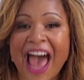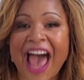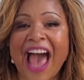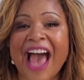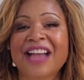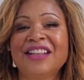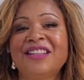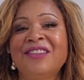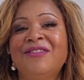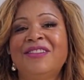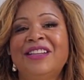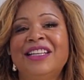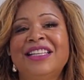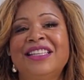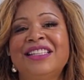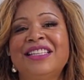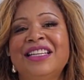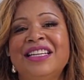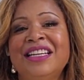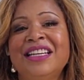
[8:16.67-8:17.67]
Active
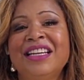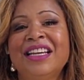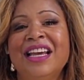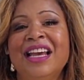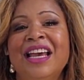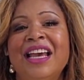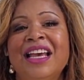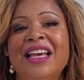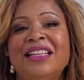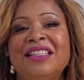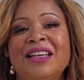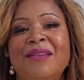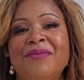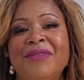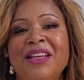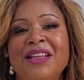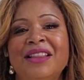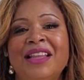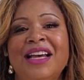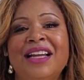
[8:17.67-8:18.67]
listening is
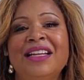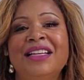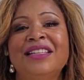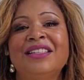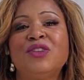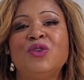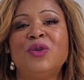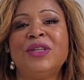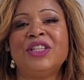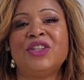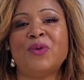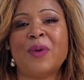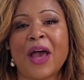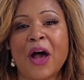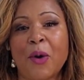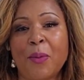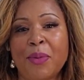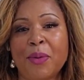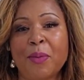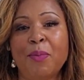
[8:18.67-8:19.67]
something that is going to
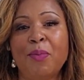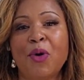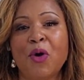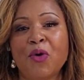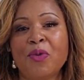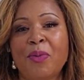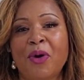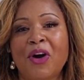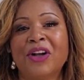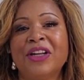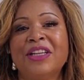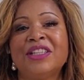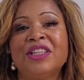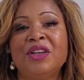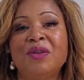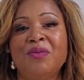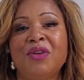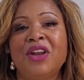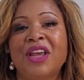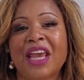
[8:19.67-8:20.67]
help both parties
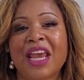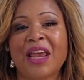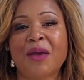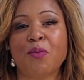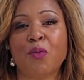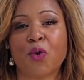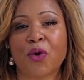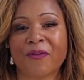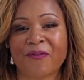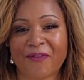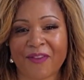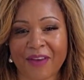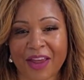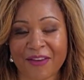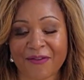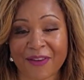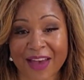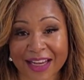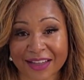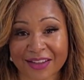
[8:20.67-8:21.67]
communicate more
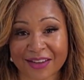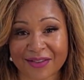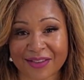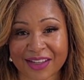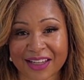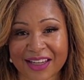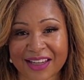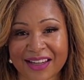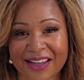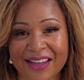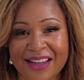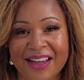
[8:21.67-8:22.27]
effectively.